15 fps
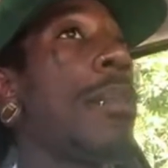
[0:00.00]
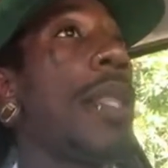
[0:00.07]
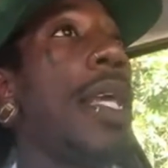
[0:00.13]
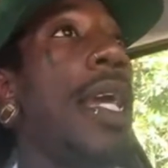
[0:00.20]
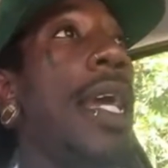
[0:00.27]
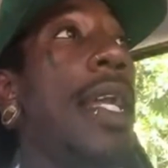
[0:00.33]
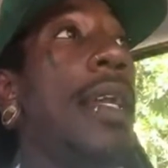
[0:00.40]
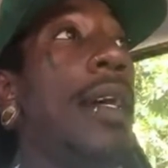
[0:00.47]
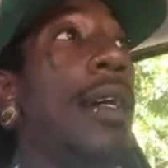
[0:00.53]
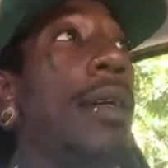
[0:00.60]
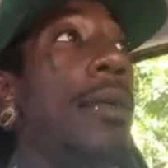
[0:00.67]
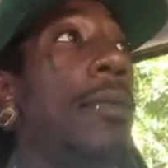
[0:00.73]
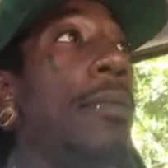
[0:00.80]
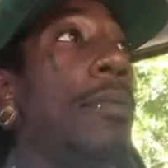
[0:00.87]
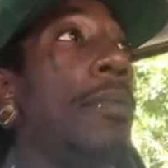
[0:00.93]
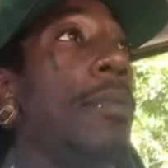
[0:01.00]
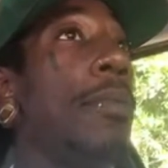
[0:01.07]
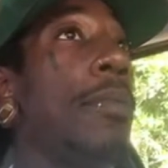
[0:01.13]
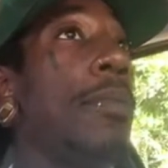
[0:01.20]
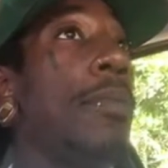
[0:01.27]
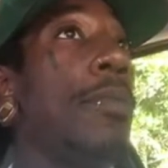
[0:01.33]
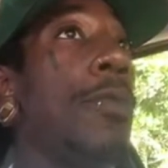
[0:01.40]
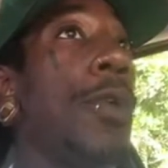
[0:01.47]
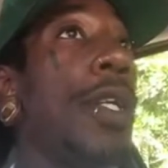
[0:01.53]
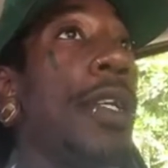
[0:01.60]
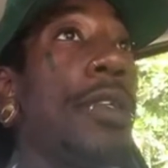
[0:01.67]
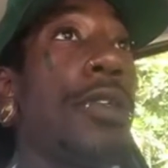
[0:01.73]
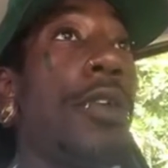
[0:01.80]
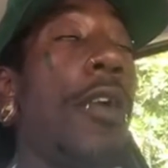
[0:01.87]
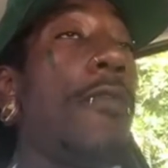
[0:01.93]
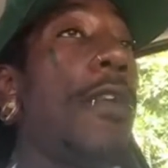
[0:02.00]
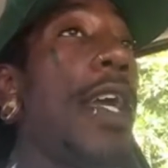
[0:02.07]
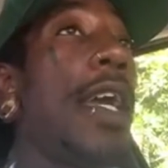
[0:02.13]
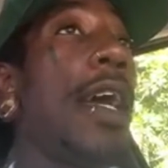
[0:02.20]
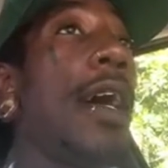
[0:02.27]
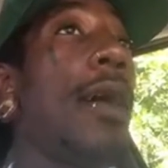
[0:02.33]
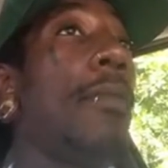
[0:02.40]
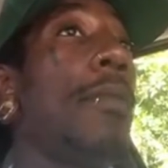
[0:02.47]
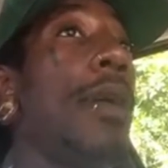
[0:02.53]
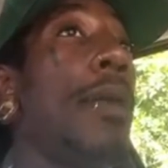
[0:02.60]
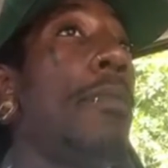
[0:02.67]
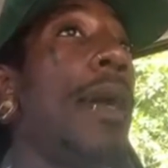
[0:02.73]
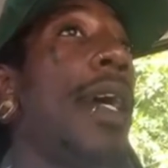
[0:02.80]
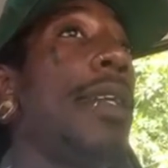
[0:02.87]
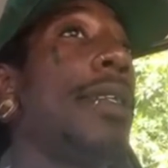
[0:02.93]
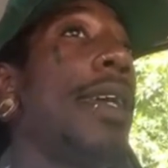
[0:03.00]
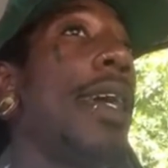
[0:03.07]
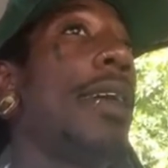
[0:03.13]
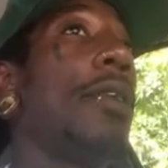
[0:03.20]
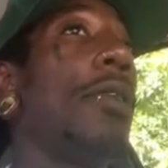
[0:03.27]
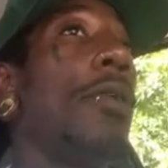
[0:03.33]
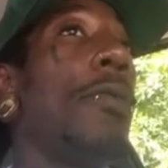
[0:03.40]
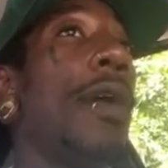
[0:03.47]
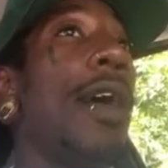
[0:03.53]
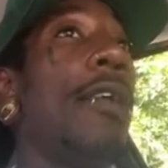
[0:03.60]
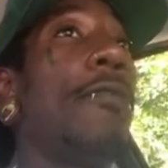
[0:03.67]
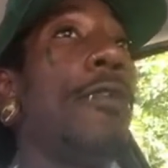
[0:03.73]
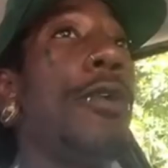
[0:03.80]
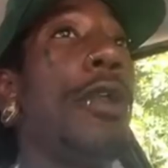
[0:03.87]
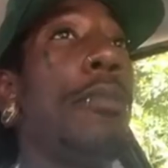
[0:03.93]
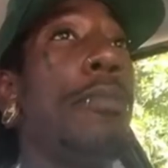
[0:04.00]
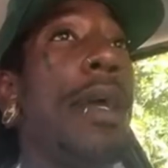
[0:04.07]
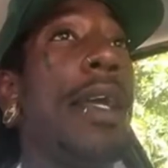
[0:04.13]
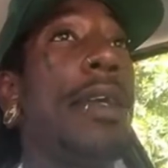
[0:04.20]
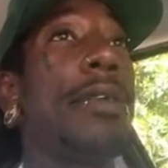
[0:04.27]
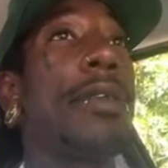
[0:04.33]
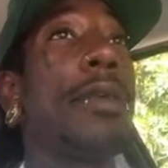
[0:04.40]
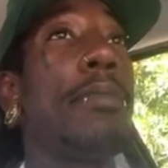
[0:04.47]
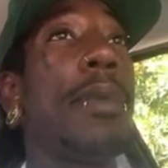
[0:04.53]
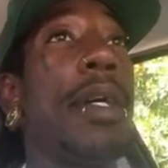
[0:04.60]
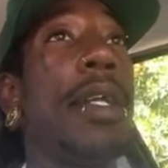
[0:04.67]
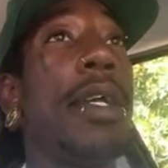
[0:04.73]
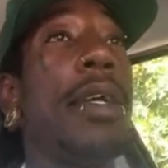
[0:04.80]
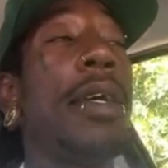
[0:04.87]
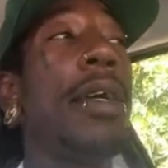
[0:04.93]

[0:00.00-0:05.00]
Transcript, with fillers: And um, with this survey app, it might take a little while for you to make some money,